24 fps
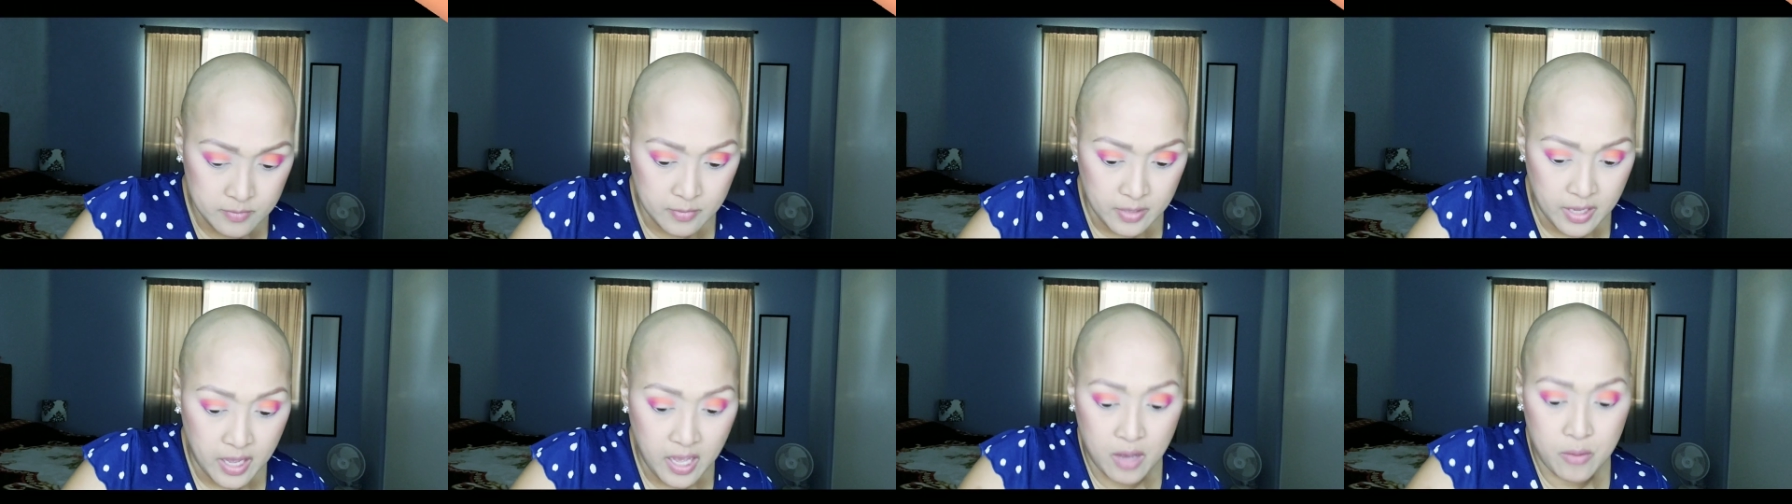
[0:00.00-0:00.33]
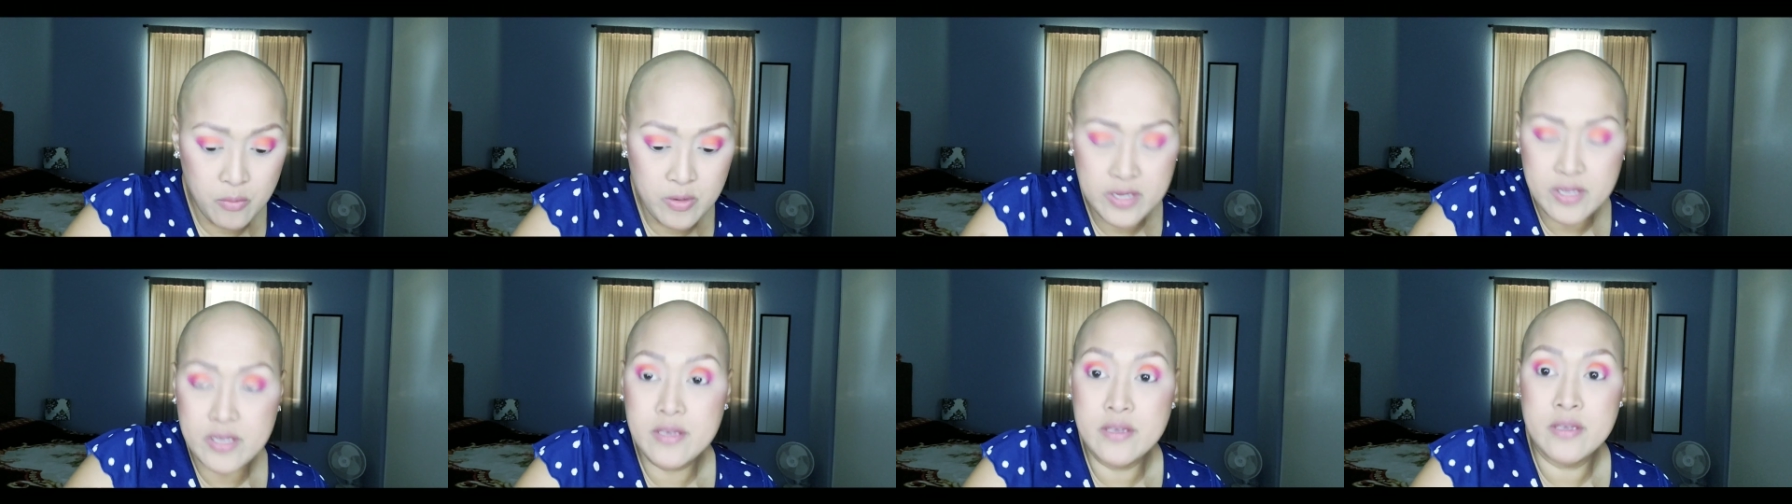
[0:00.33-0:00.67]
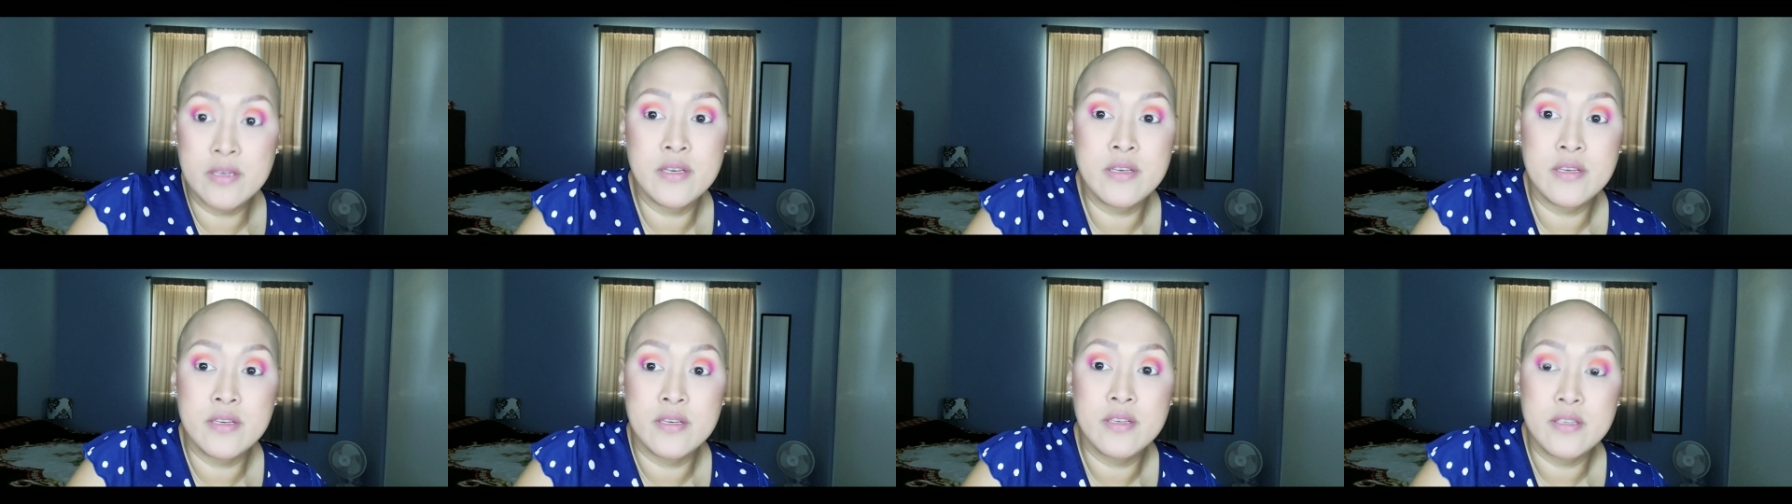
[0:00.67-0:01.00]
I wanna,
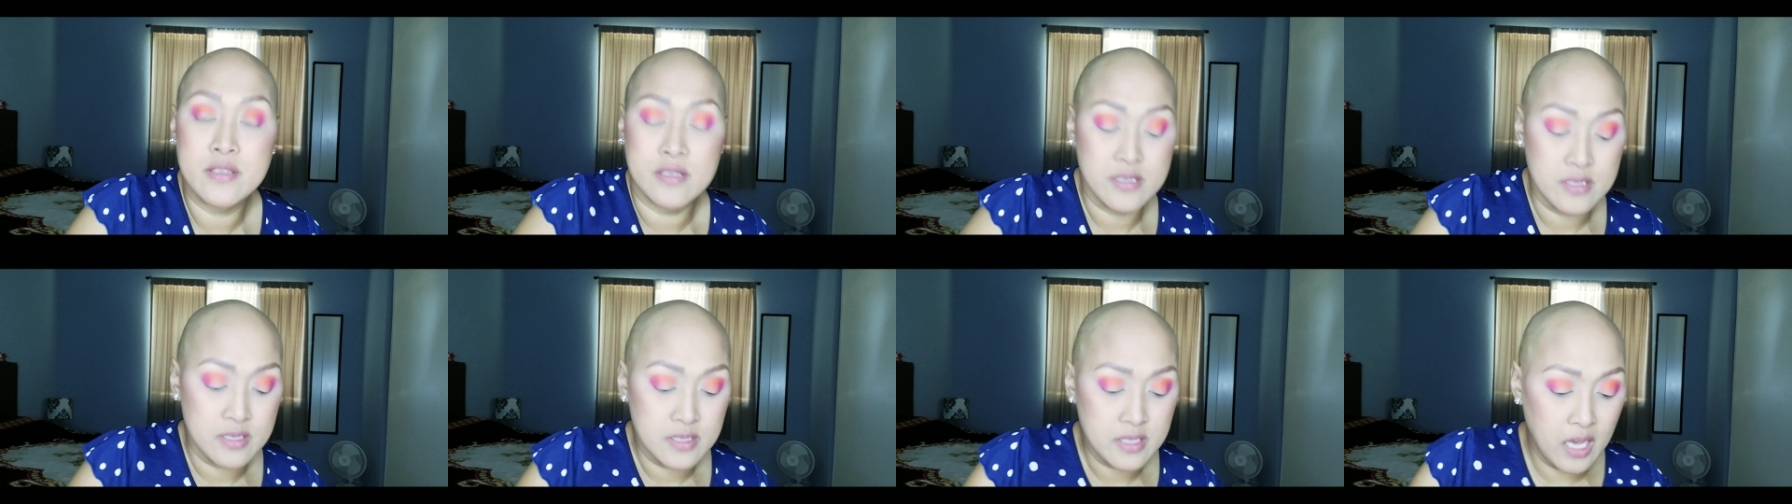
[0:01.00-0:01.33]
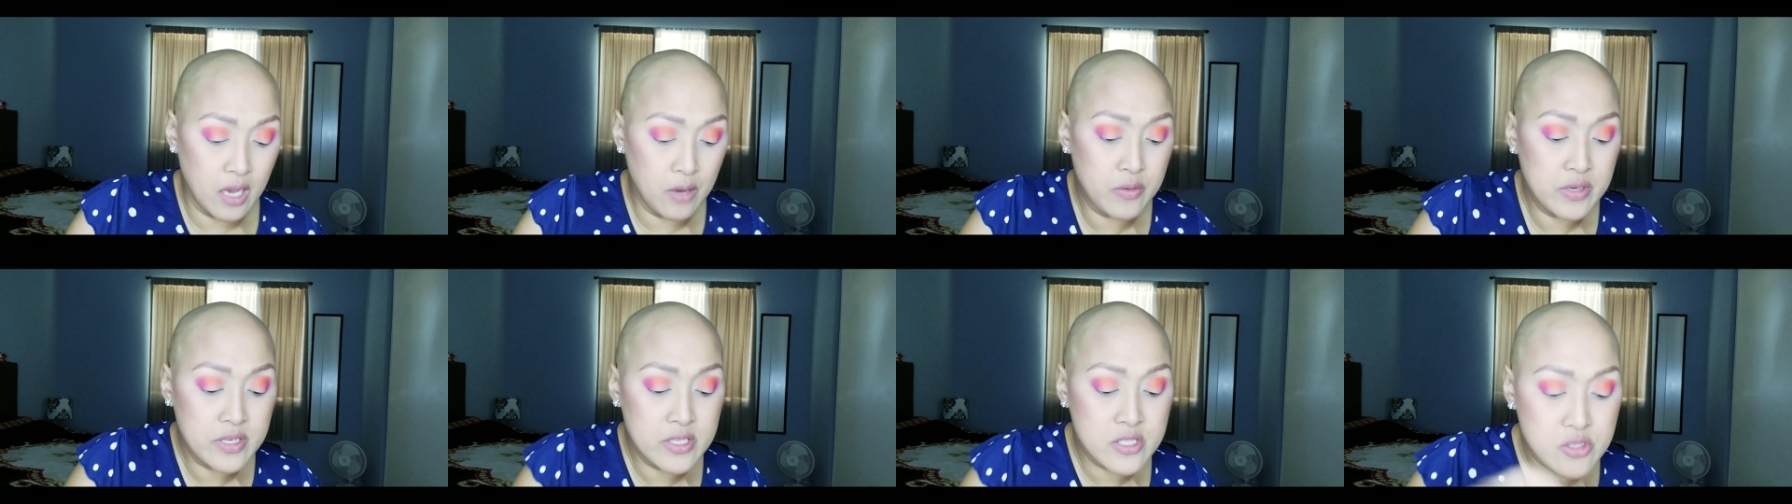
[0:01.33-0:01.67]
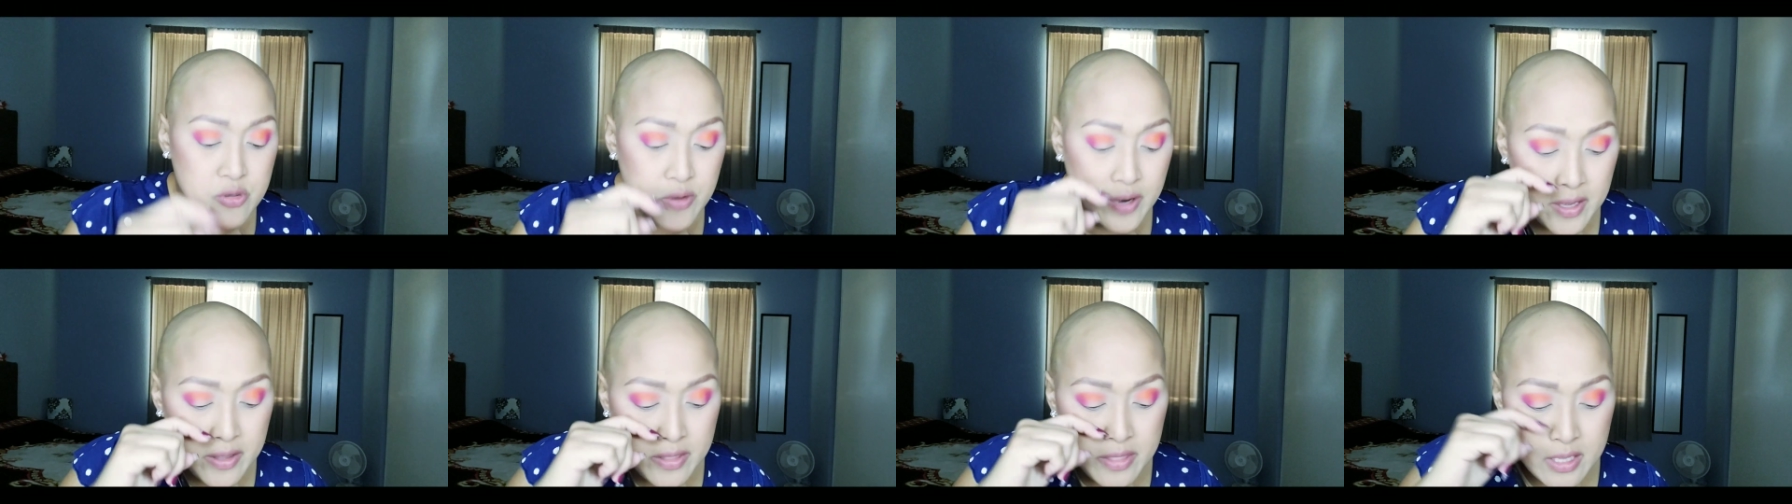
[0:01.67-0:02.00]
I wanna
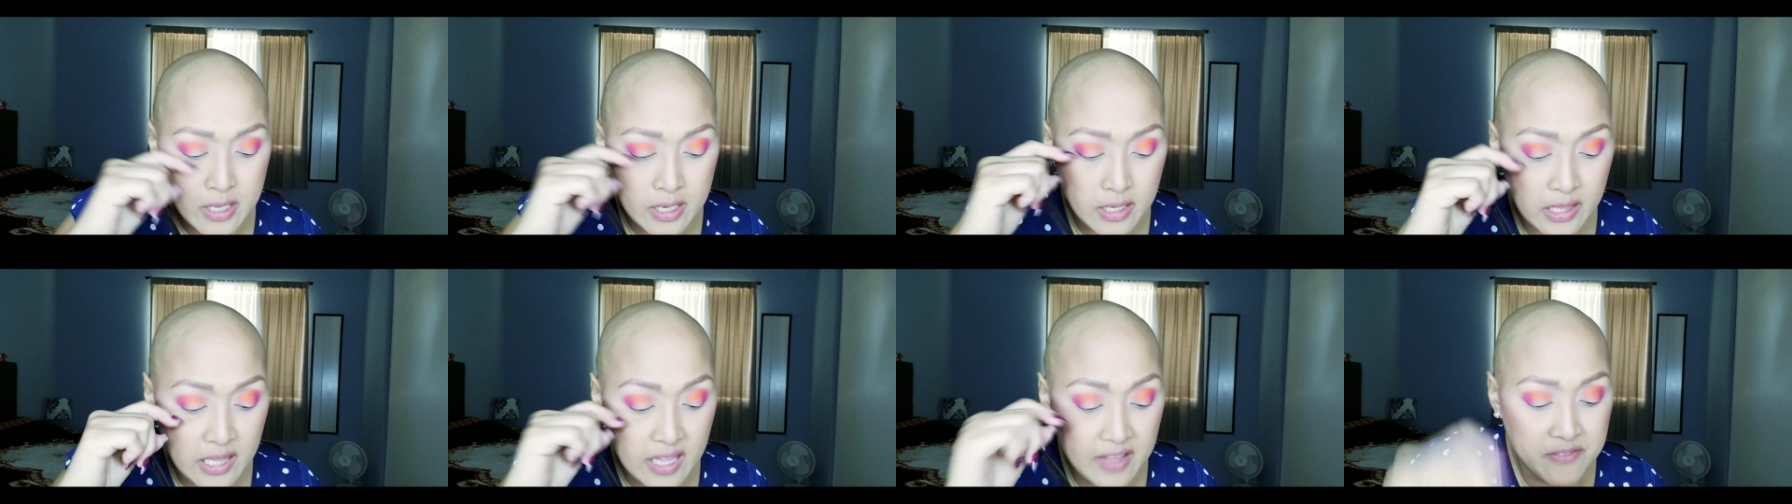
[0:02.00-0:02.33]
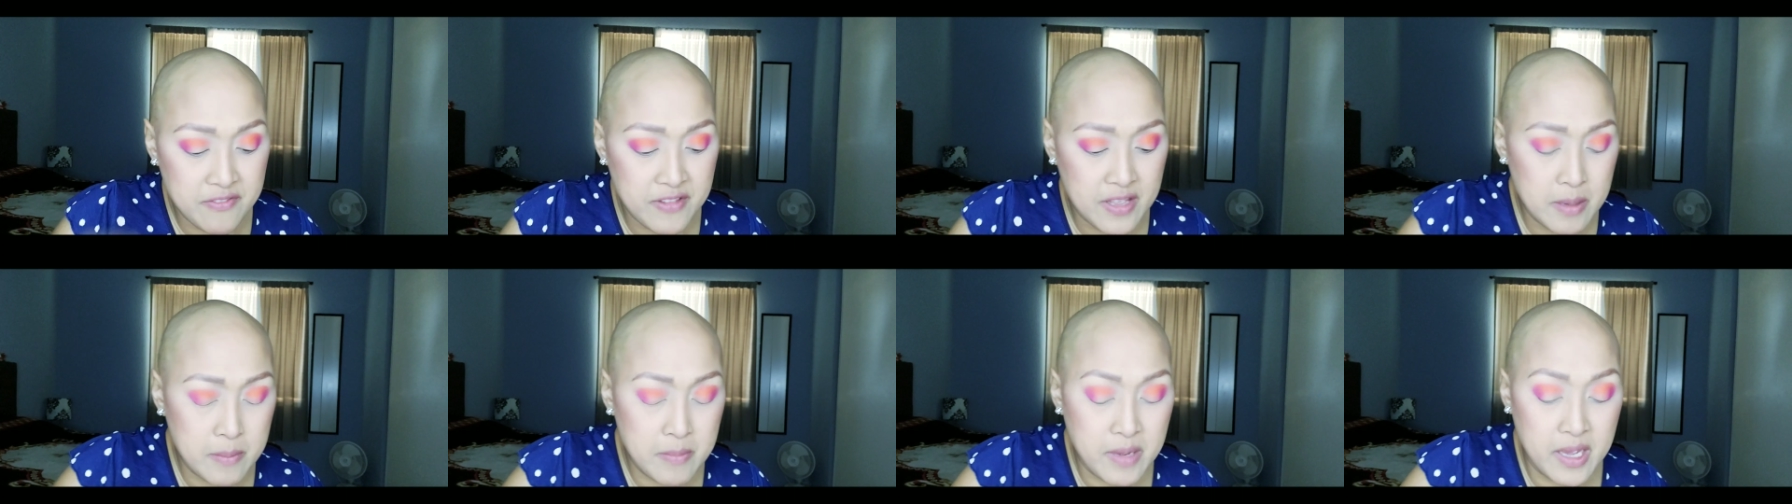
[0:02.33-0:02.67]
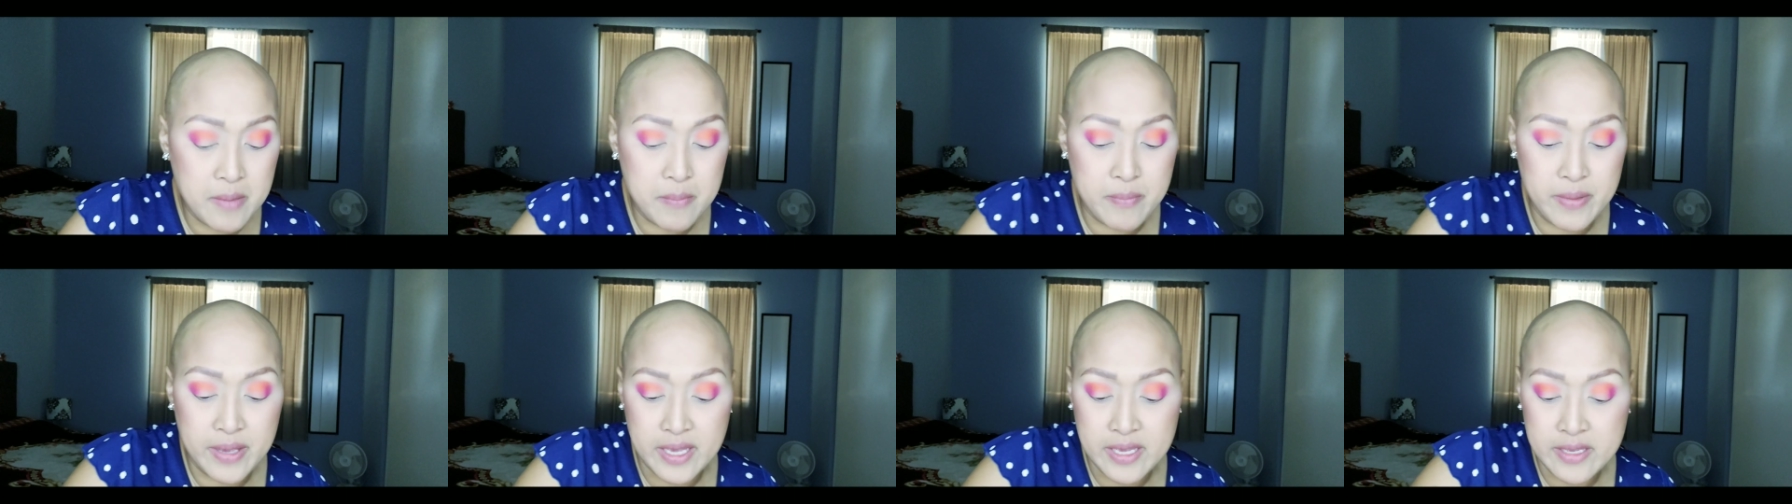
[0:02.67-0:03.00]
try the Live In My
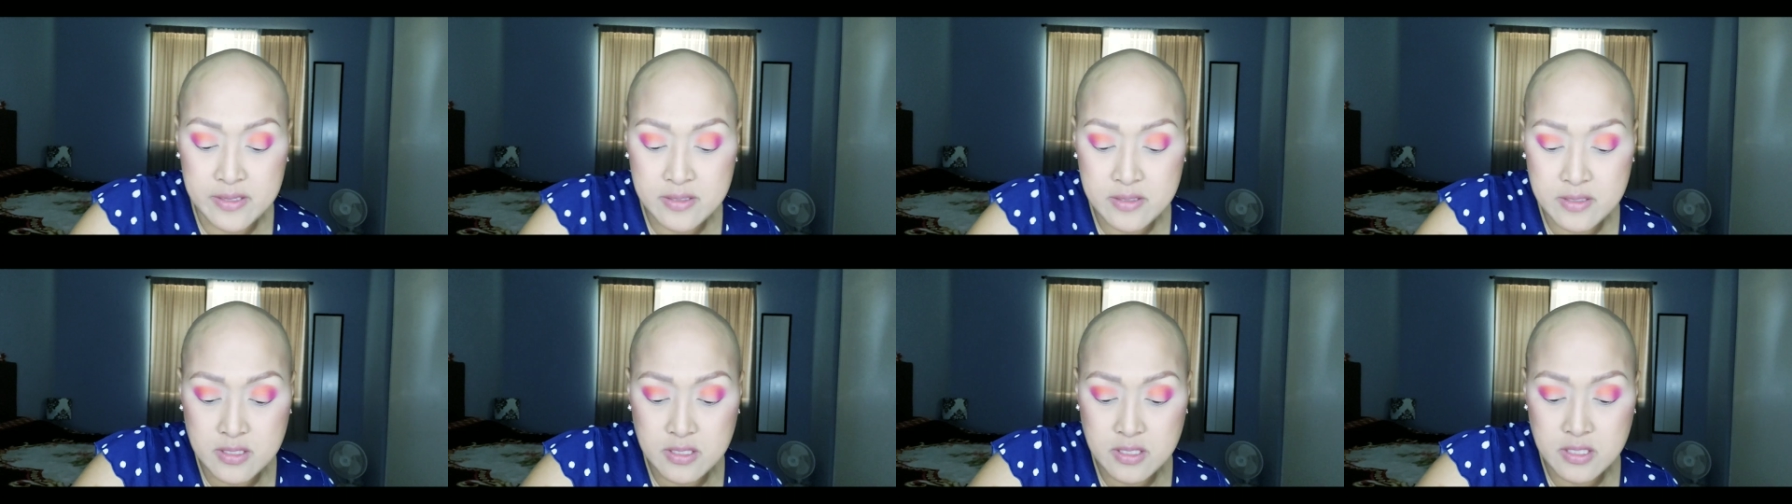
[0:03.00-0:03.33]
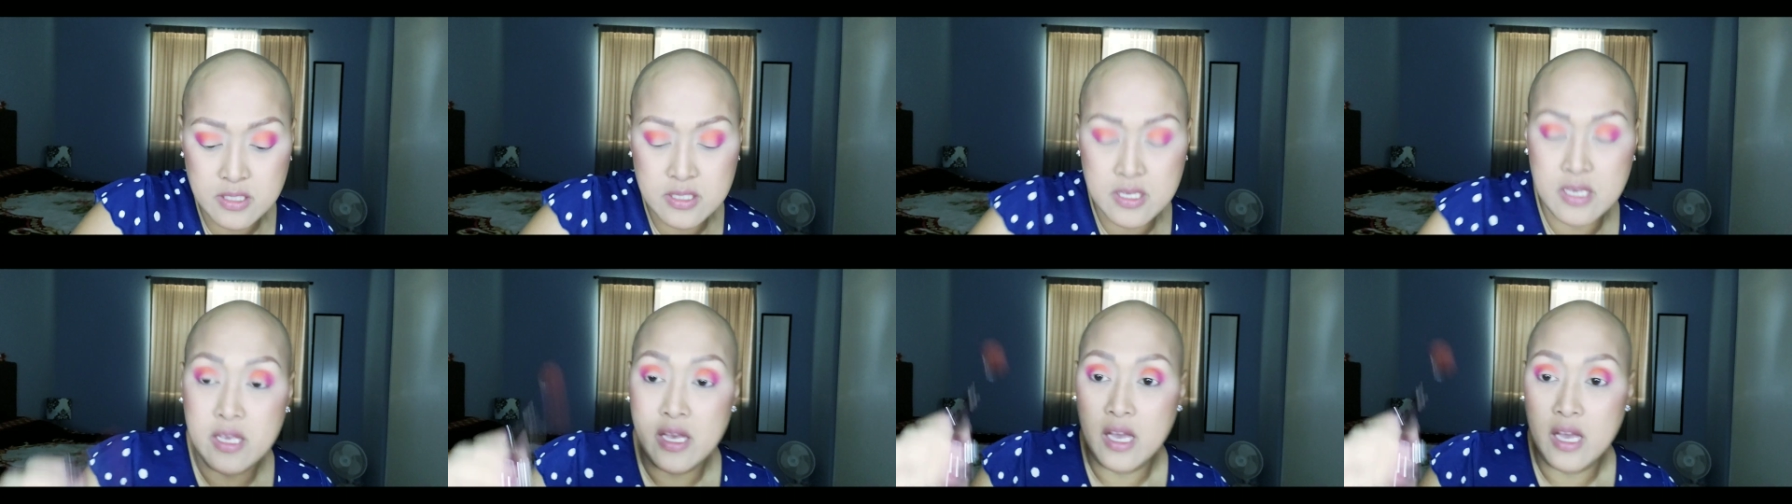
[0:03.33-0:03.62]
Best.